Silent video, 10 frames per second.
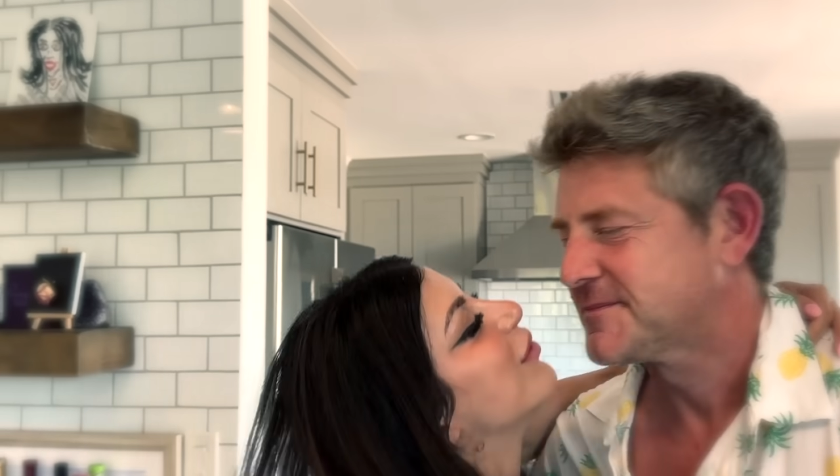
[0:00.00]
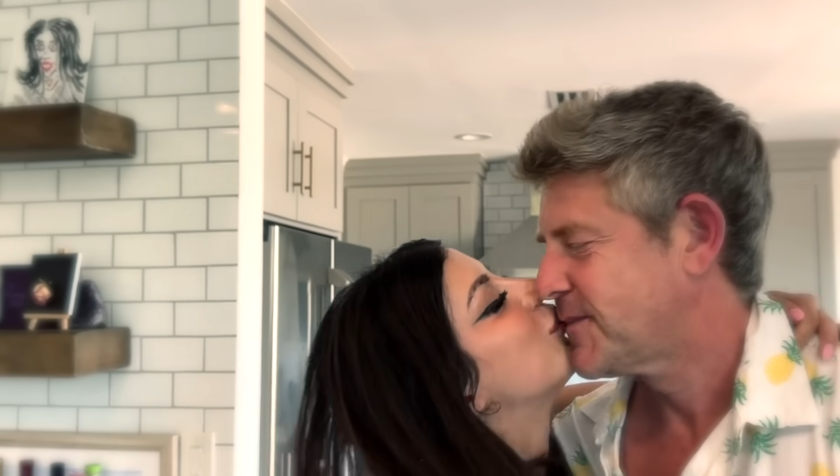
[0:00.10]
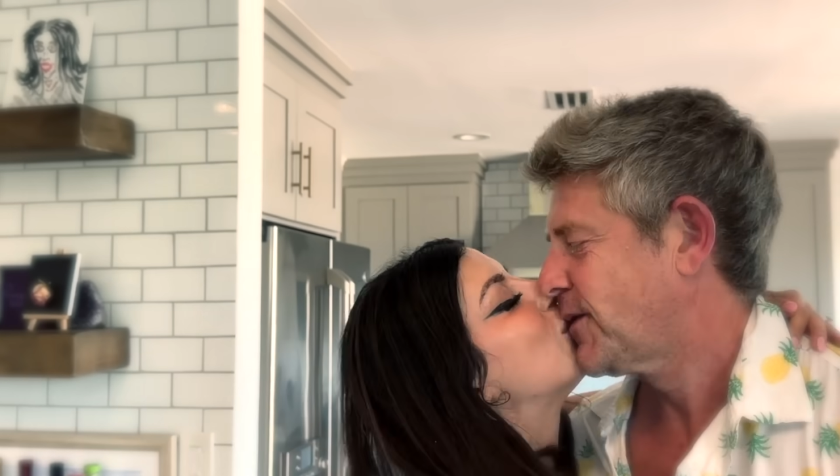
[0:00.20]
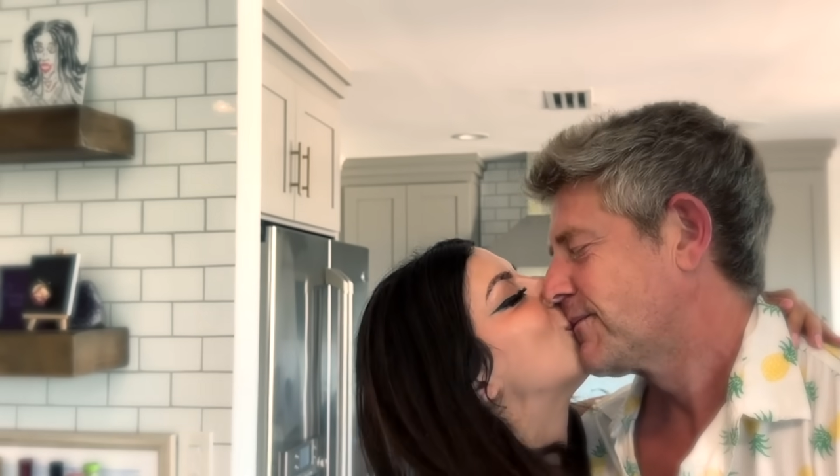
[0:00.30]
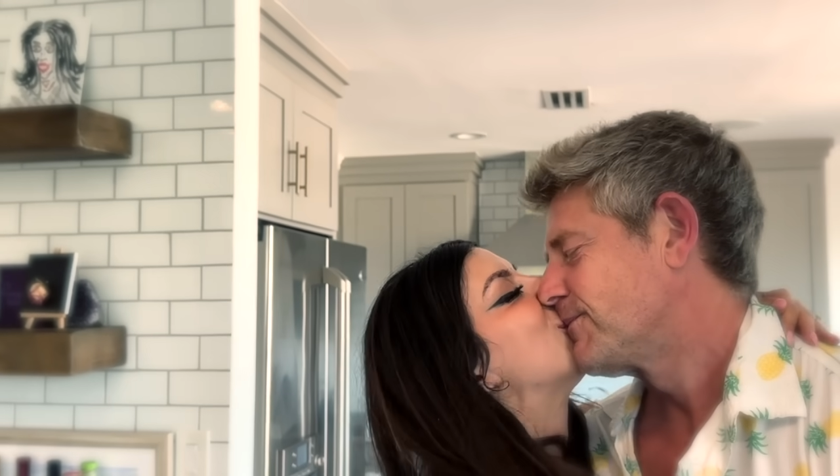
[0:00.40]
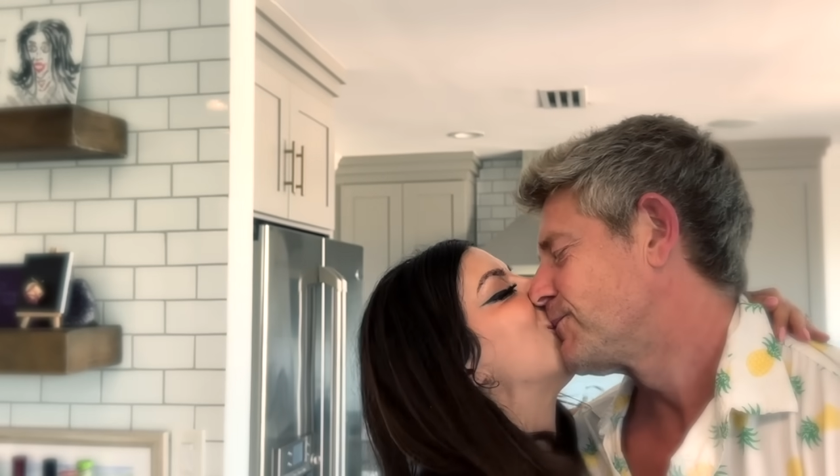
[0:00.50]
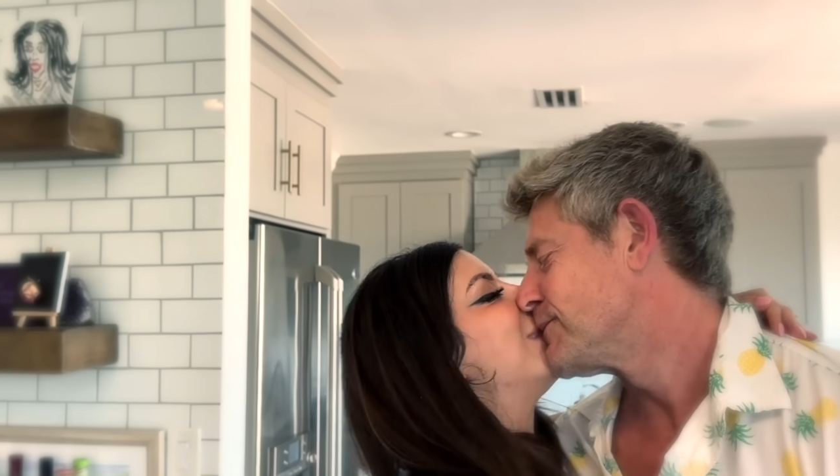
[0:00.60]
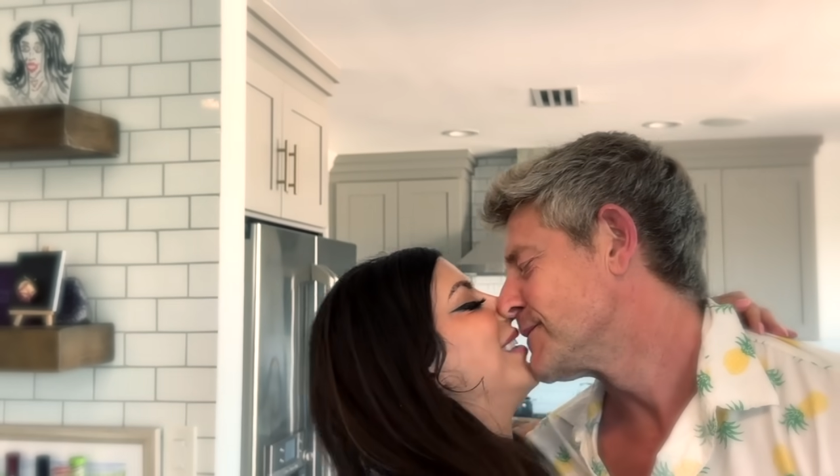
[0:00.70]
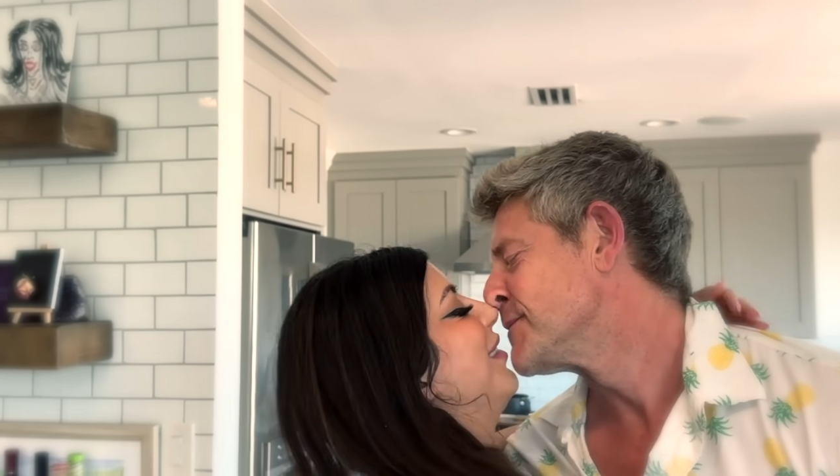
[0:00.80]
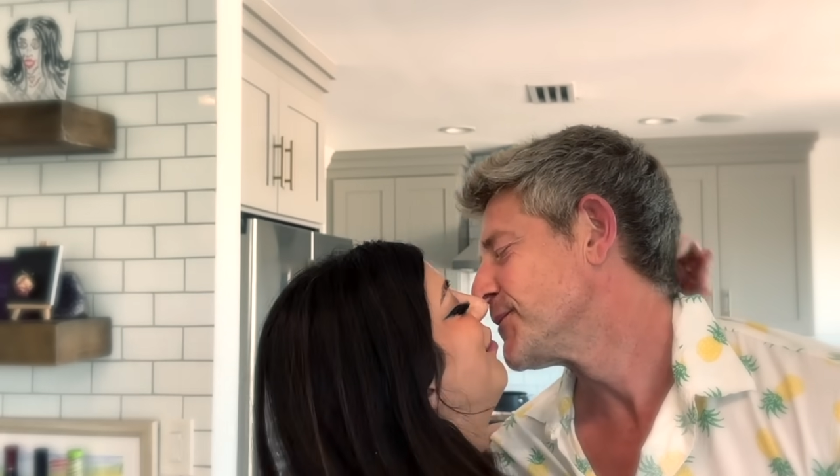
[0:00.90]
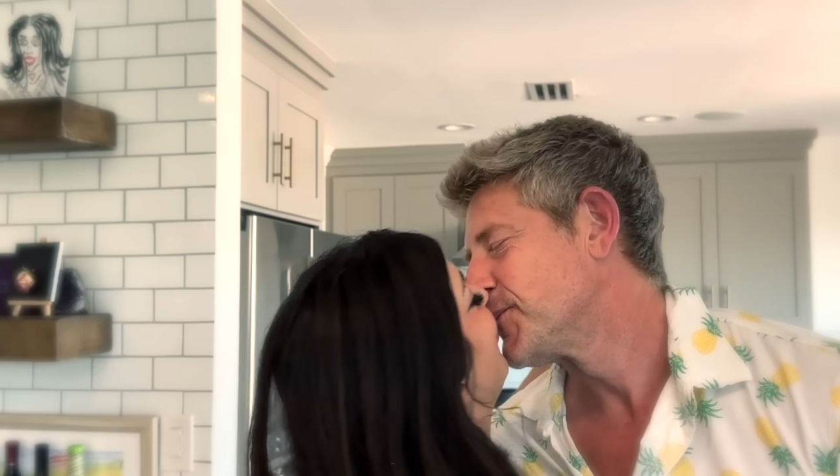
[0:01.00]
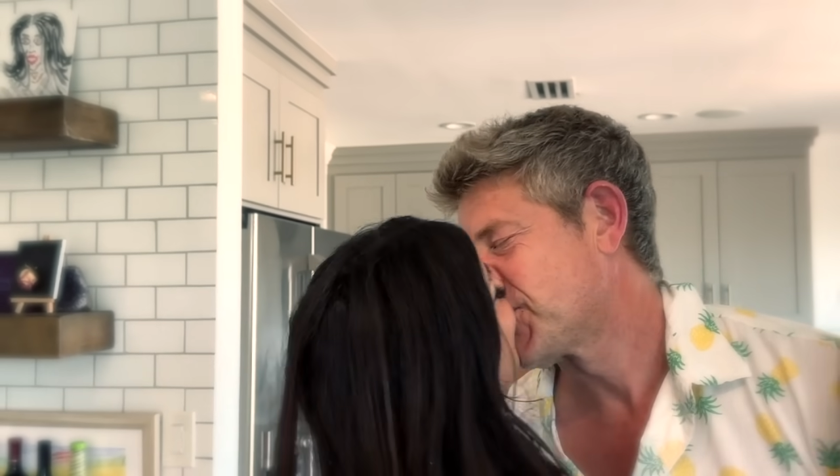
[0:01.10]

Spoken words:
or it's a porn scene. I don't